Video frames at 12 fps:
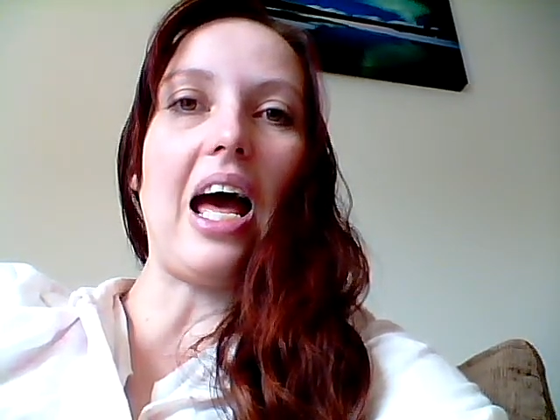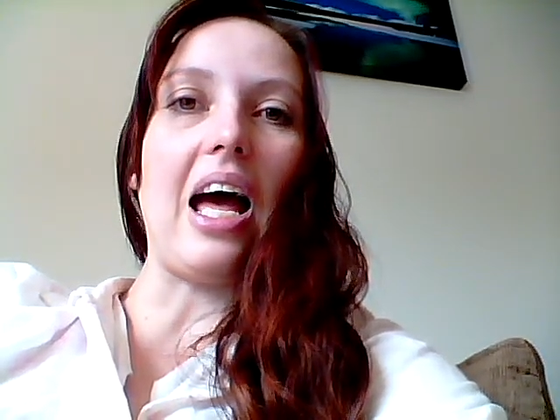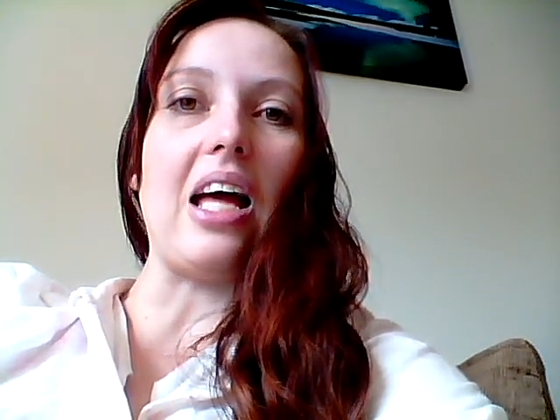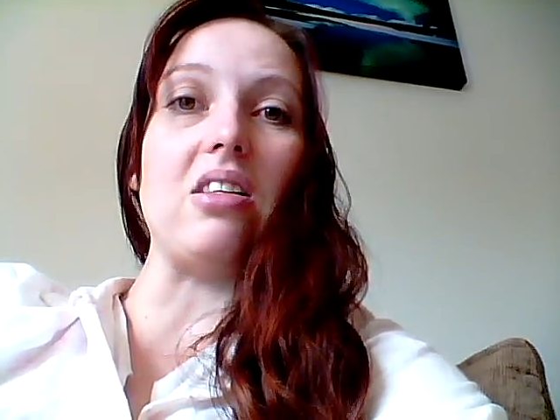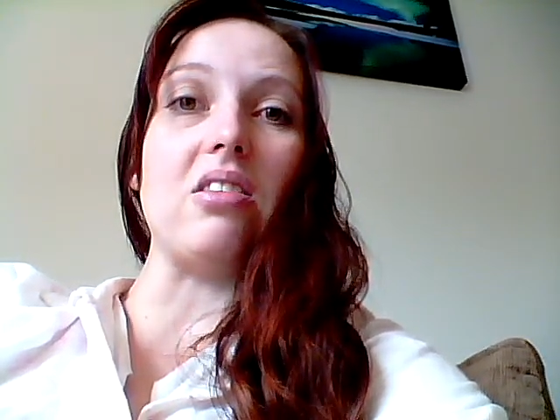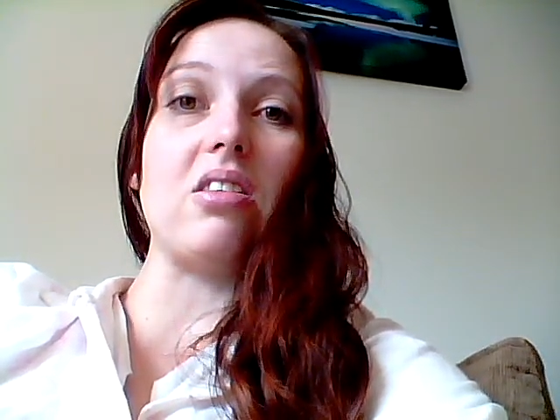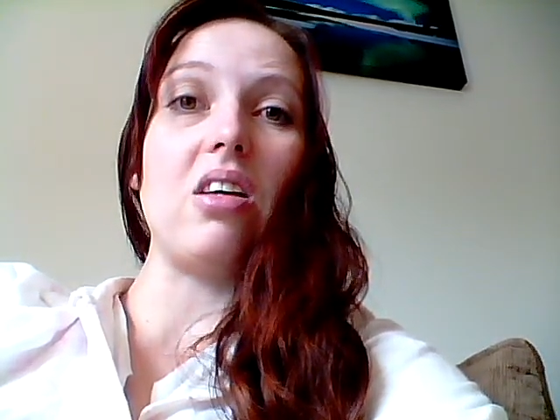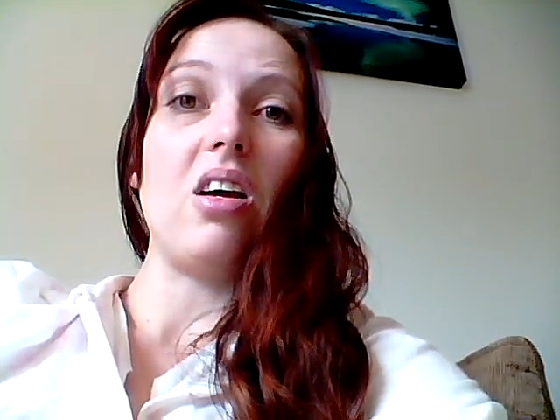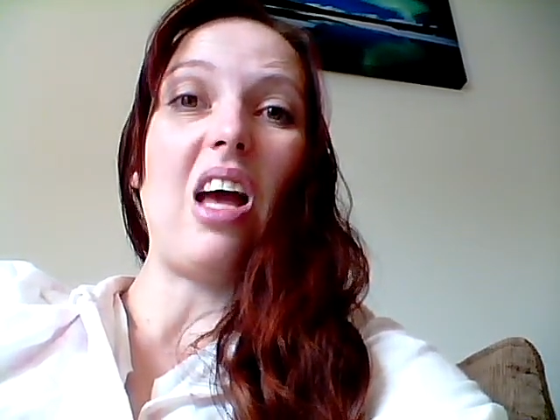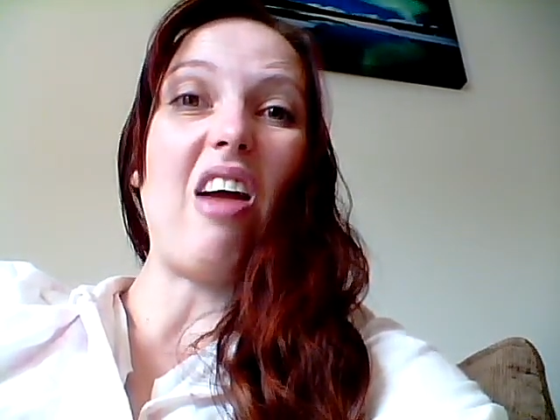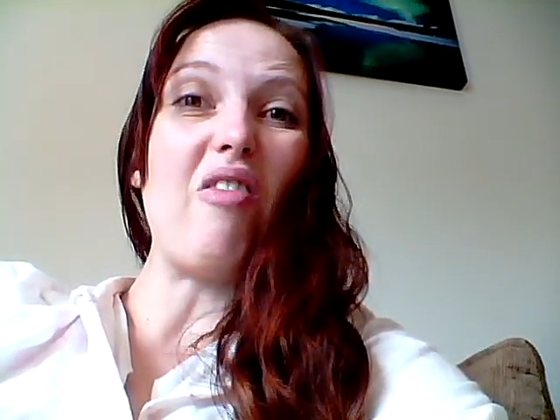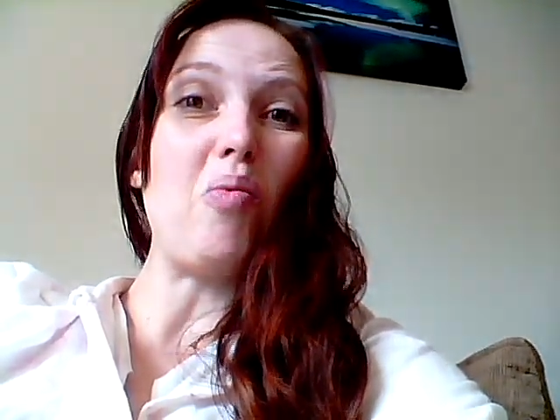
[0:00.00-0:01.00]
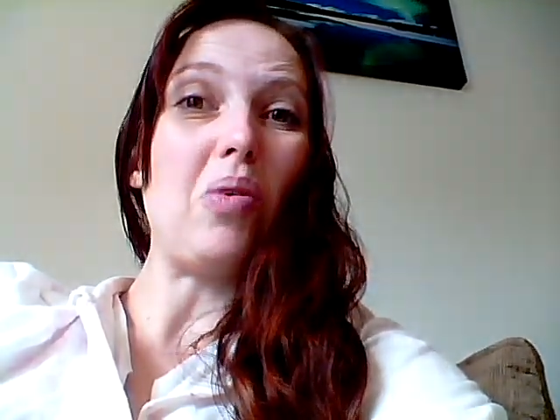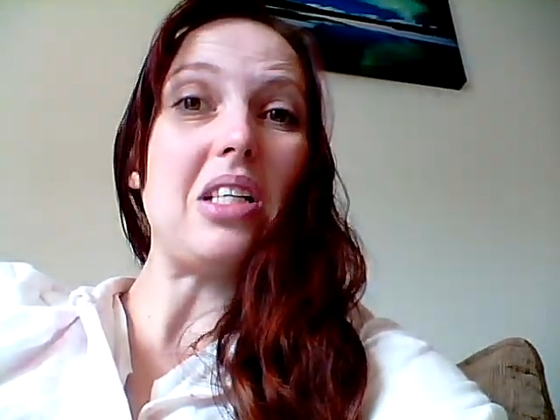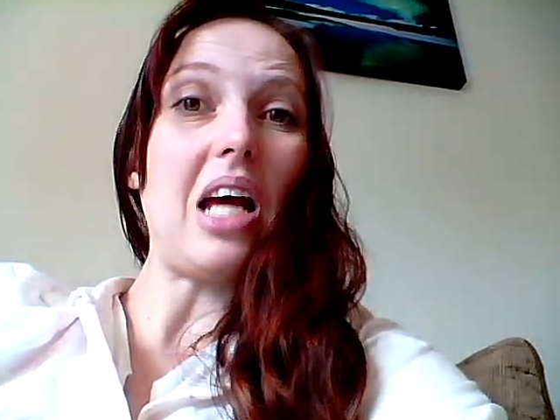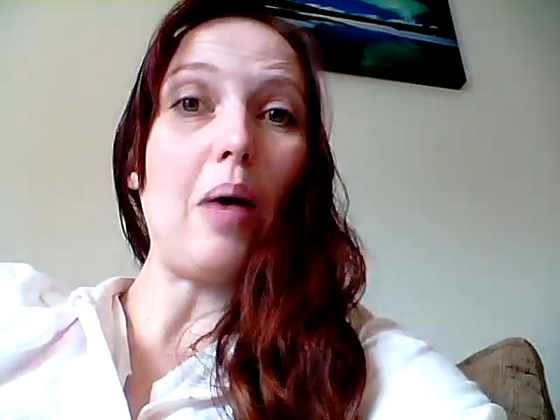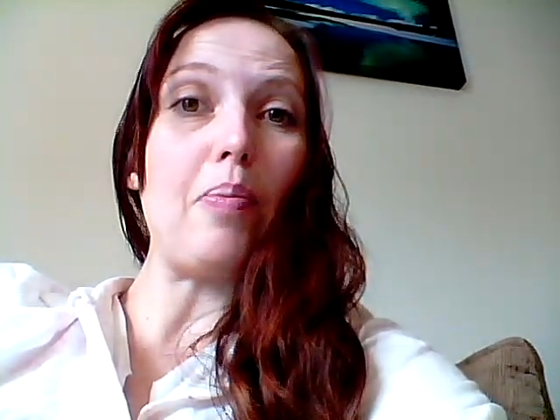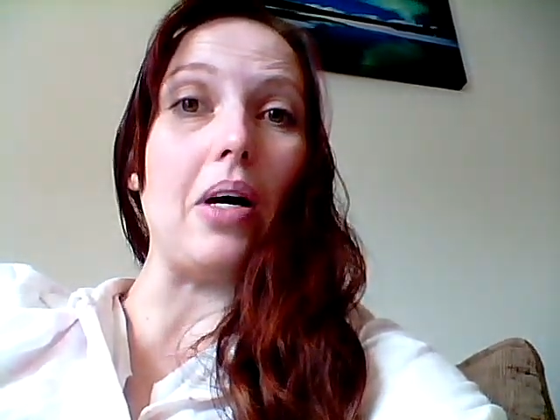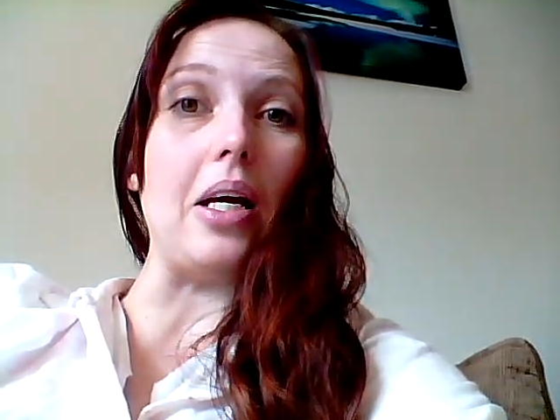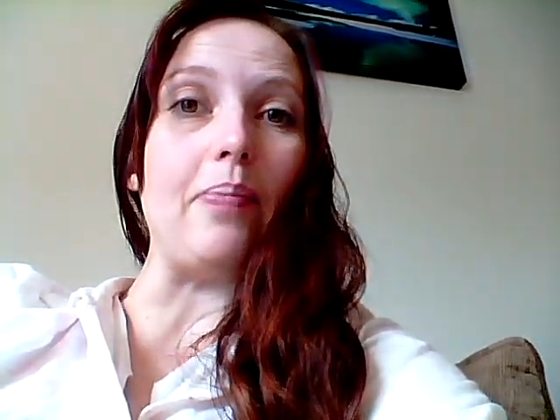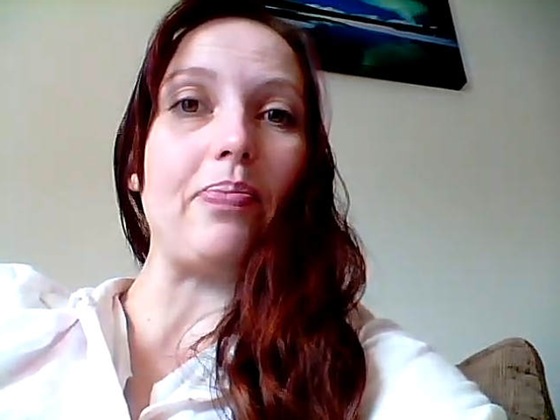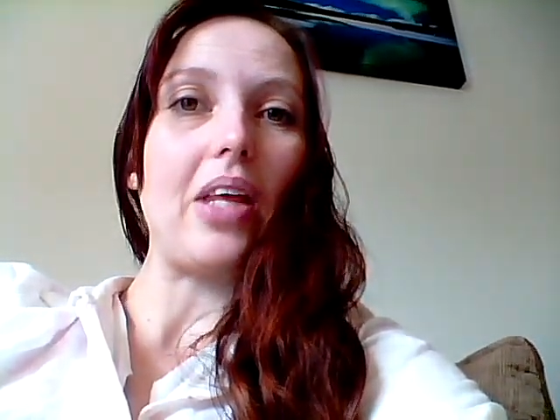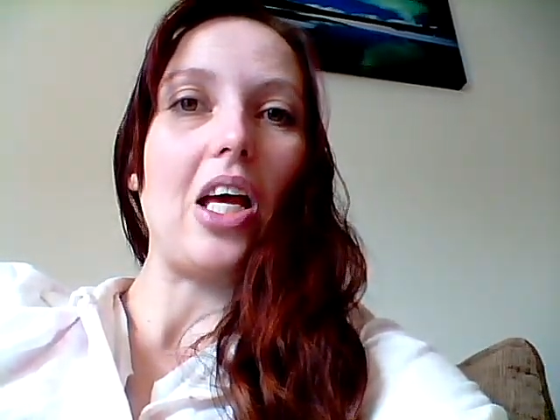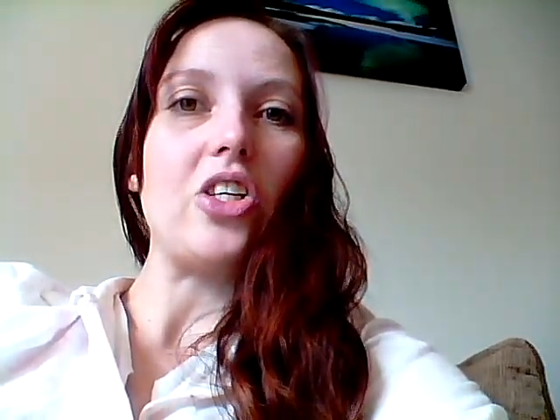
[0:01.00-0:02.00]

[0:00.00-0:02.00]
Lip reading: and everyone's happy.